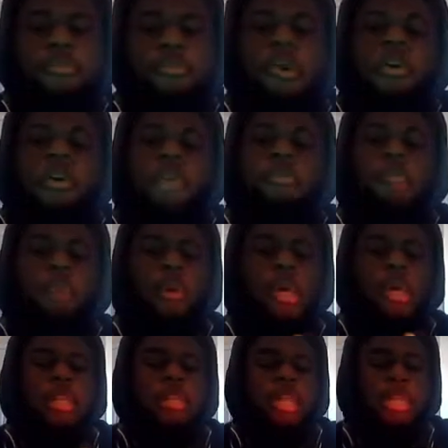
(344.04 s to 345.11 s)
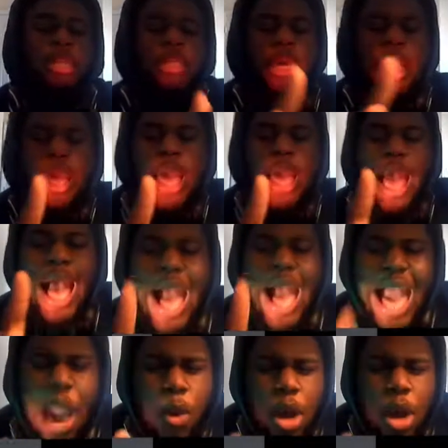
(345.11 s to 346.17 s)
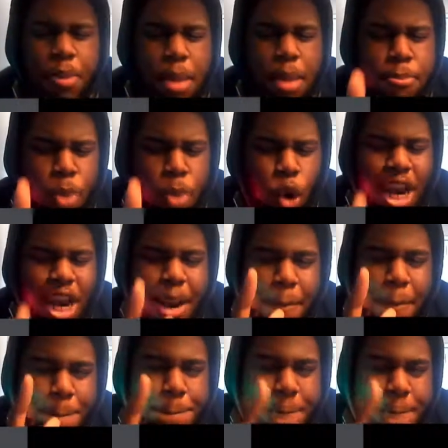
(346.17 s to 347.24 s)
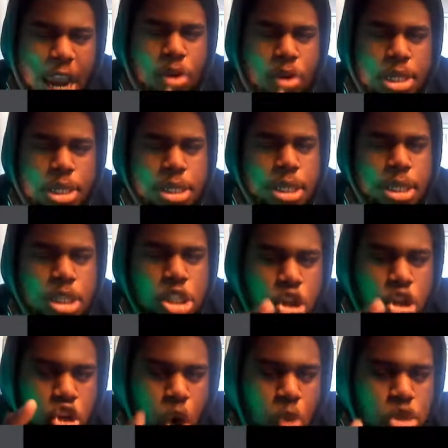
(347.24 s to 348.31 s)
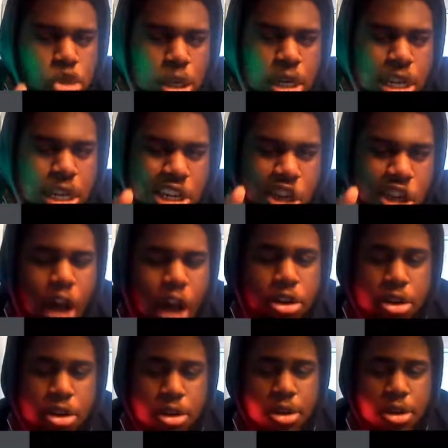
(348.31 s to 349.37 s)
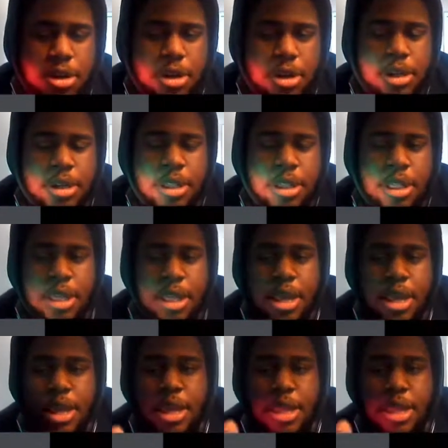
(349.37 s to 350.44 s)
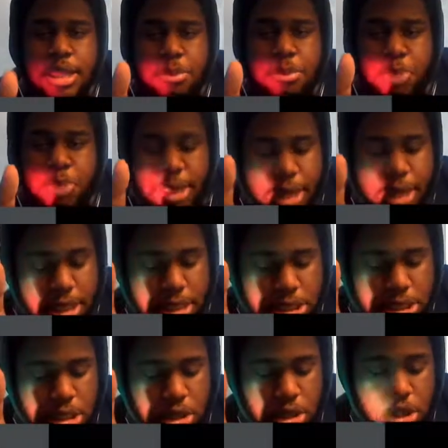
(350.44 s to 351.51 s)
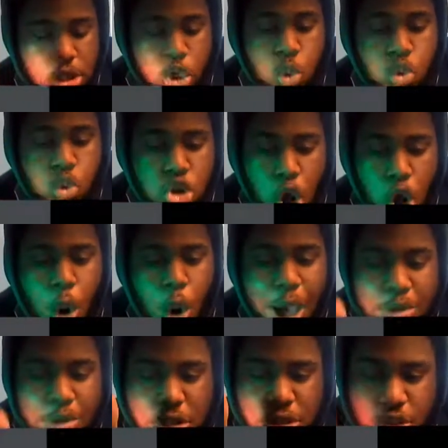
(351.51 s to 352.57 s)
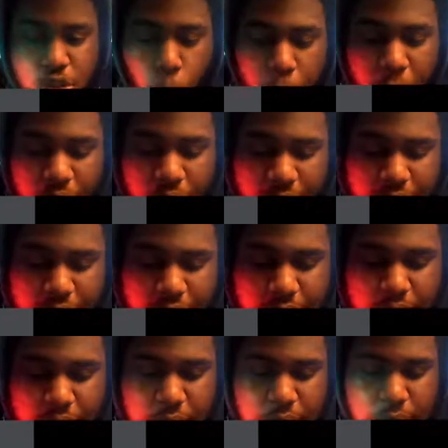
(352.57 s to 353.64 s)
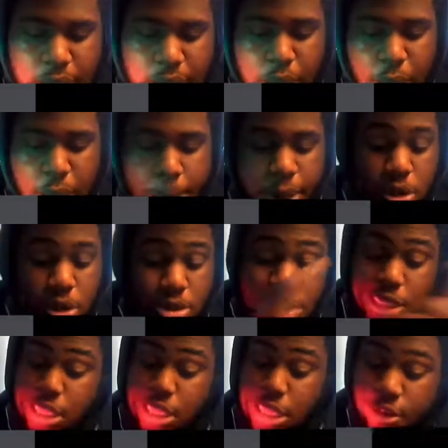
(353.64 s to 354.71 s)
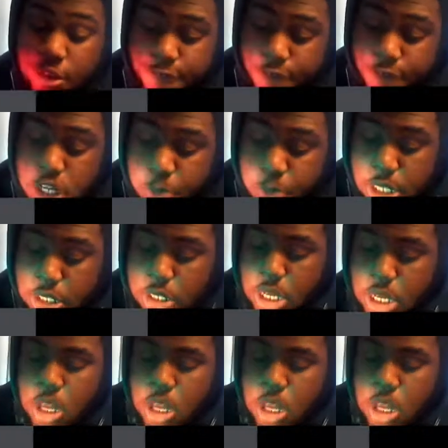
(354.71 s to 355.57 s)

Okay, before we get into this, I would be more embarrassed to go to the doctor because you know how stupid it is, but you still did in the first place.